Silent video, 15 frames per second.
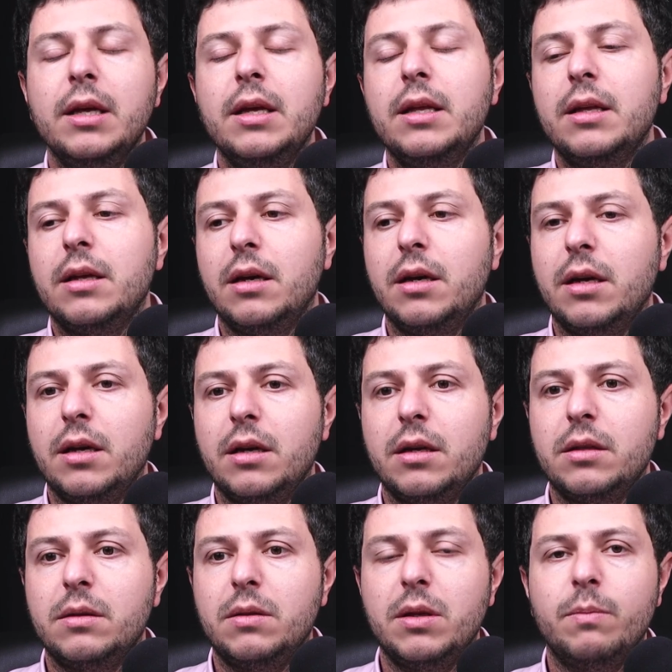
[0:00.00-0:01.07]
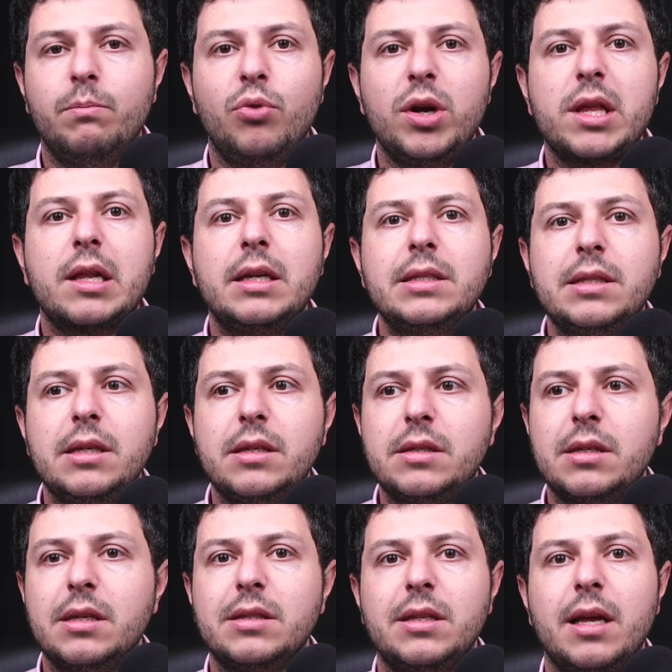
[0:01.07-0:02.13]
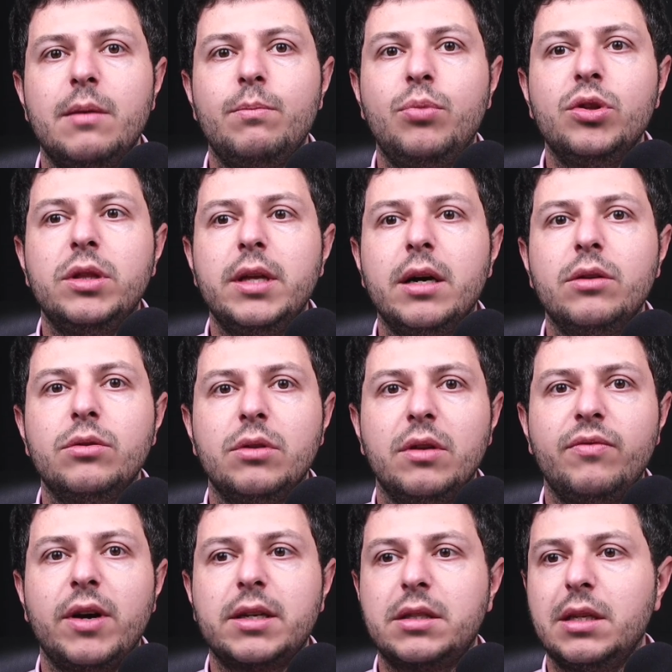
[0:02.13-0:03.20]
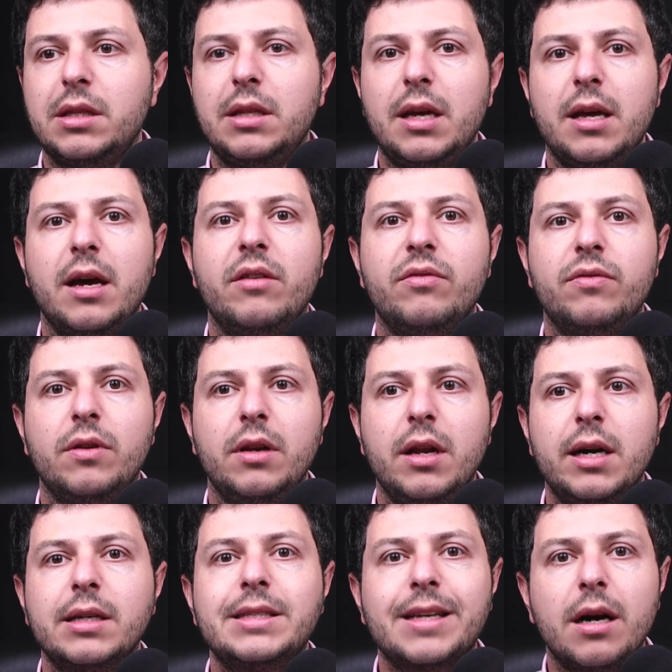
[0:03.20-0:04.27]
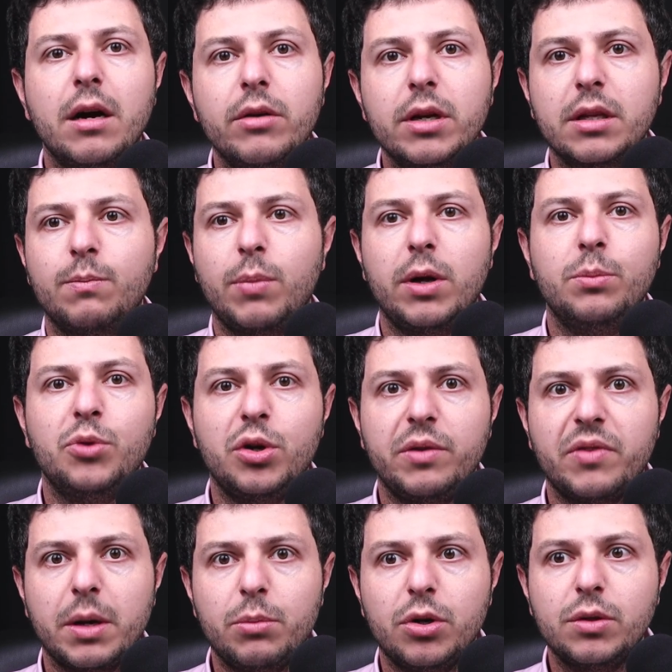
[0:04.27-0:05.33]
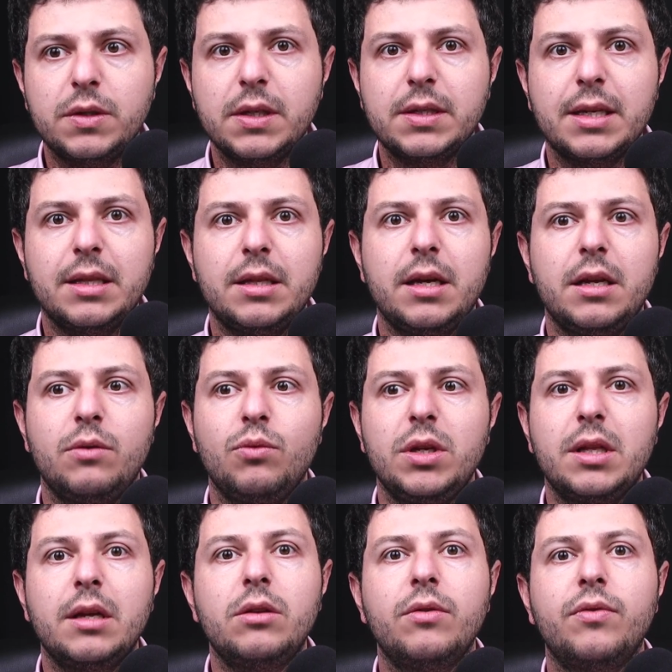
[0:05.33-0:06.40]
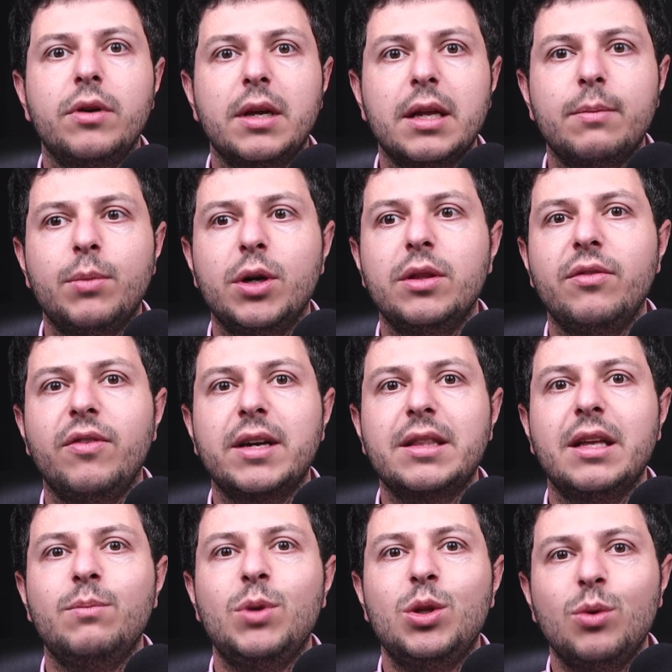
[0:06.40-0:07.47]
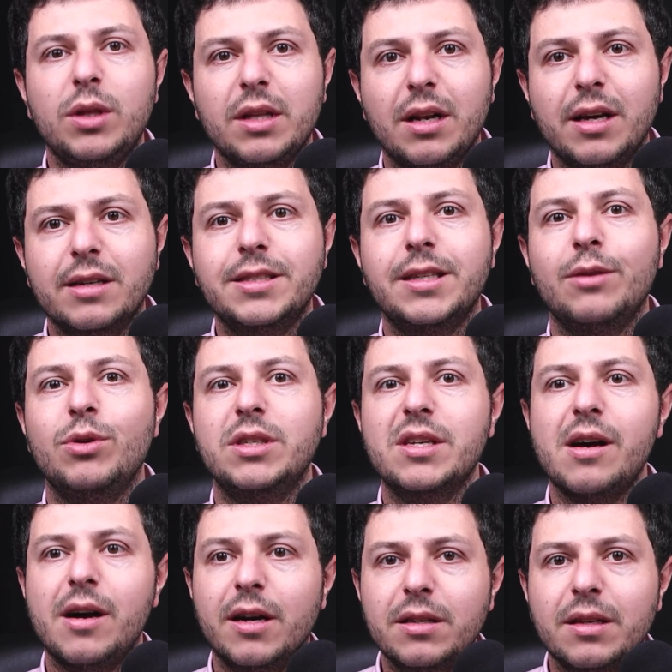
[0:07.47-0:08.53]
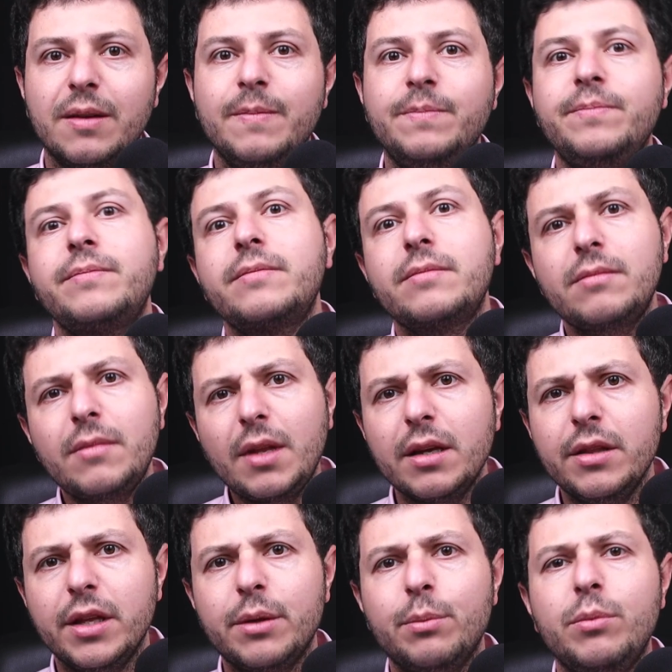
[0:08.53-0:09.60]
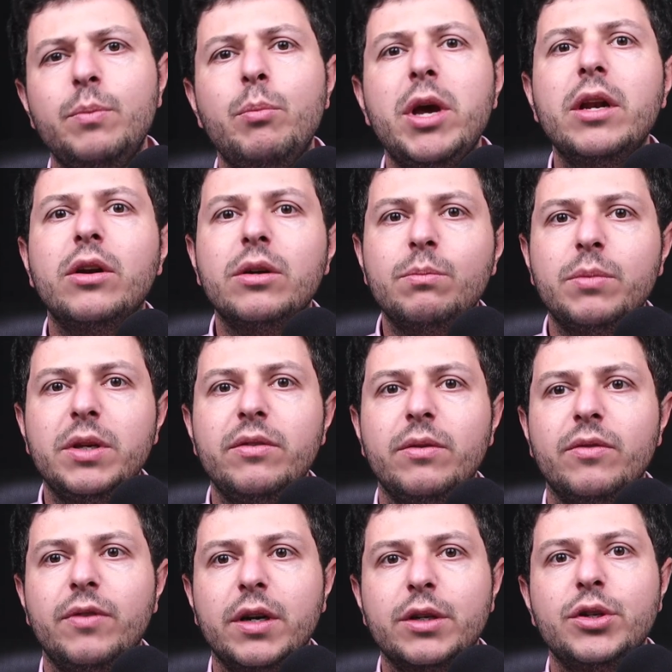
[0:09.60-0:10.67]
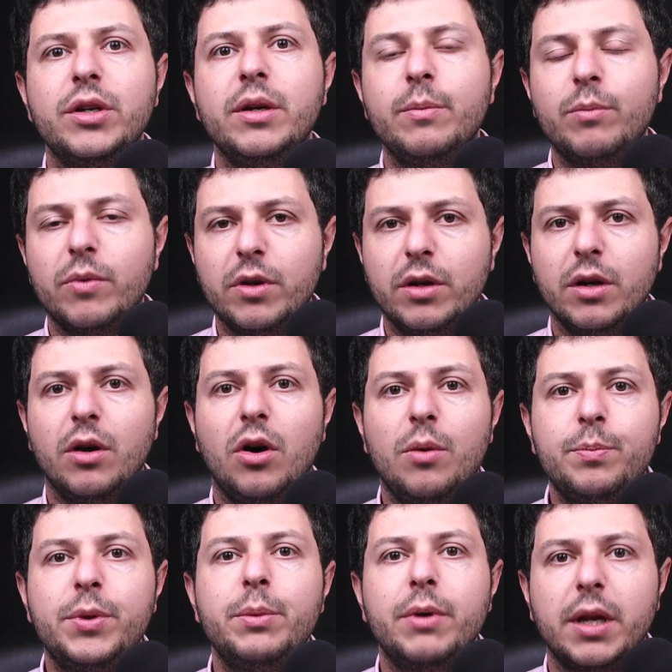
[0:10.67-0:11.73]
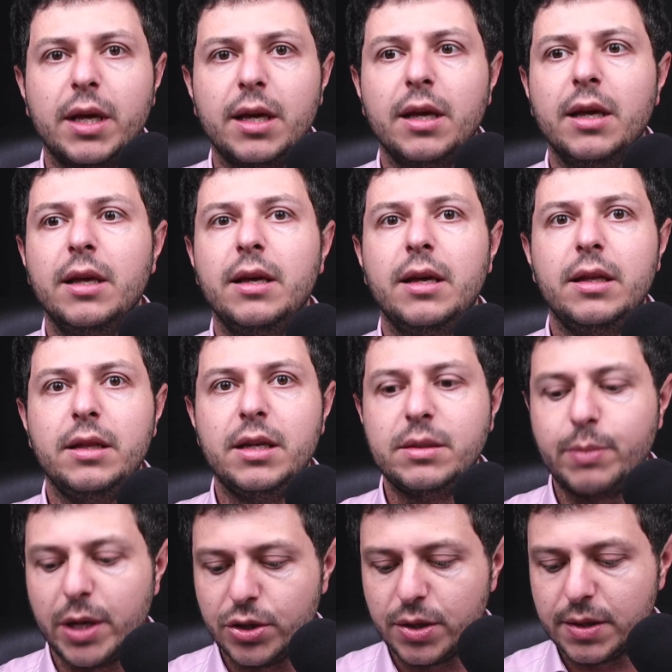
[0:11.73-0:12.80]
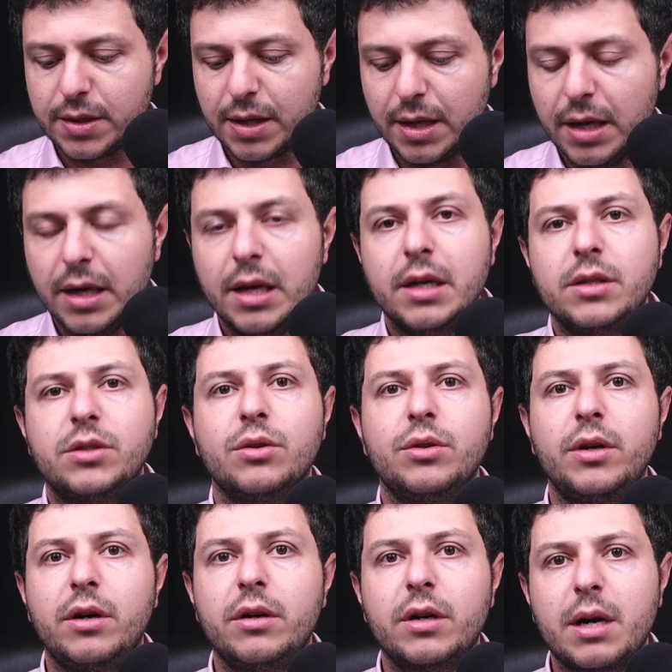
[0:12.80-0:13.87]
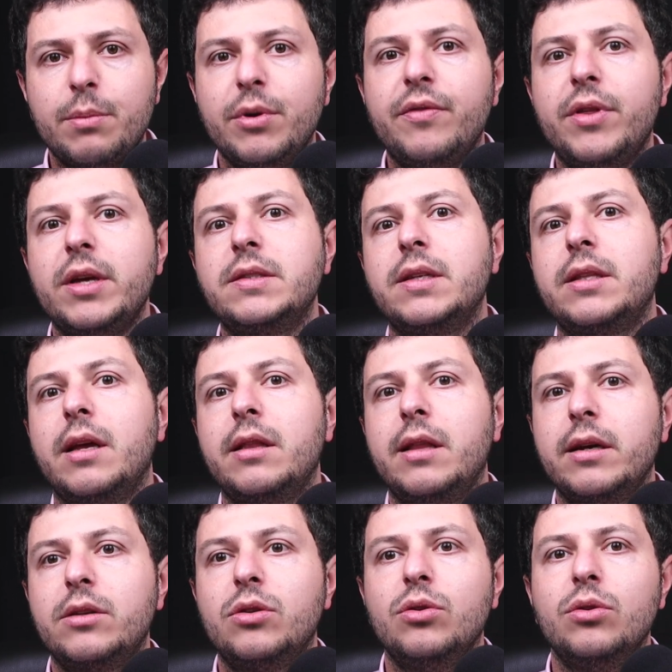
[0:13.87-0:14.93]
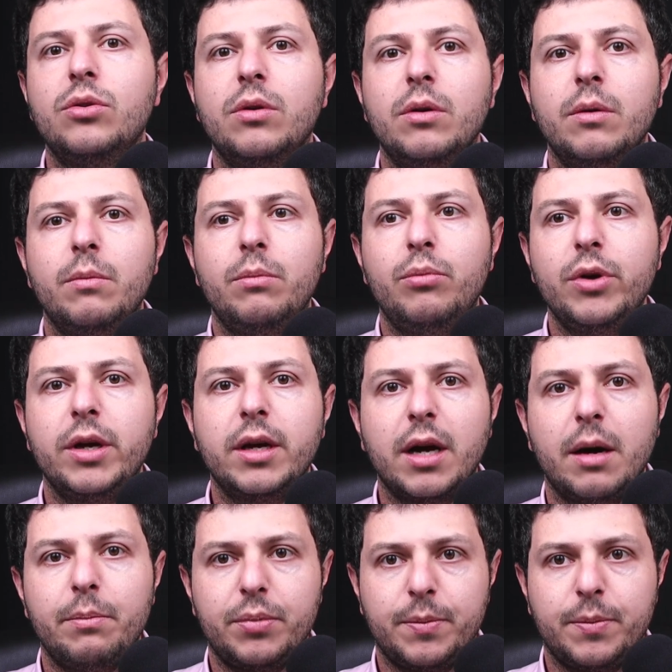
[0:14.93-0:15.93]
Uh, the breathlessness is then put down to the fact that they have lung scarring, pulmonary fibrosis, and then we tend to forget about the fact that between the lungs there is a heart that may not be functioning optimally in these patients. So there are a couple of things that I'd like to bring up.